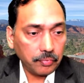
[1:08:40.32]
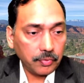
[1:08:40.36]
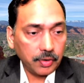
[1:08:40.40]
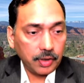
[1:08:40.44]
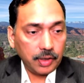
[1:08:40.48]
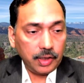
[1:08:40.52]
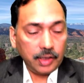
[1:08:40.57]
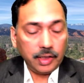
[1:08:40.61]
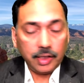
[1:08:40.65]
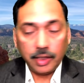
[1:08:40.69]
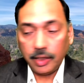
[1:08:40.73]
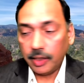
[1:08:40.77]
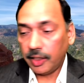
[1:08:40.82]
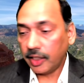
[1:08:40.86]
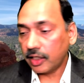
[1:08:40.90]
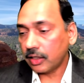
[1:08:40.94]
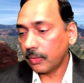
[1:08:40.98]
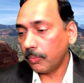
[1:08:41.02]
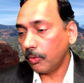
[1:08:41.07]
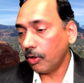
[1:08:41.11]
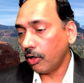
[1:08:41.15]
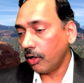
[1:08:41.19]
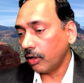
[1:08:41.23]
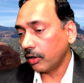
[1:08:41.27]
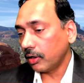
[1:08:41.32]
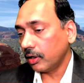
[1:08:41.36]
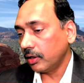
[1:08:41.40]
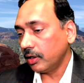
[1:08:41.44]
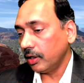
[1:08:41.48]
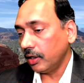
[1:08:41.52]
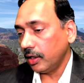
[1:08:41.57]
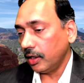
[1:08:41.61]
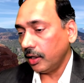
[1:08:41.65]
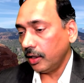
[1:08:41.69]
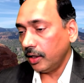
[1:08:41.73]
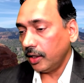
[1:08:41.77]
In the next block,
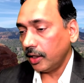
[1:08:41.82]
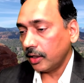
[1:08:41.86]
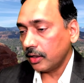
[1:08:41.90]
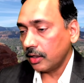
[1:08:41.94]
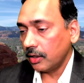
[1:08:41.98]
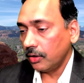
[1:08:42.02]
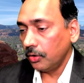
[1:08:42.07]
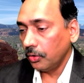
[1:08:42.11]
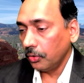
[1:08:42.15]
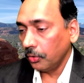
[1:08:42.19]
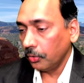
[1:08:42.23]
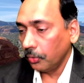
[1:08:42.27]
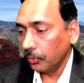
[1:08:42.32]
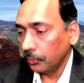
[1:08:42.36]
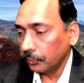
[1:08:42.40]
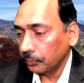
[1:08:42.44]
let's do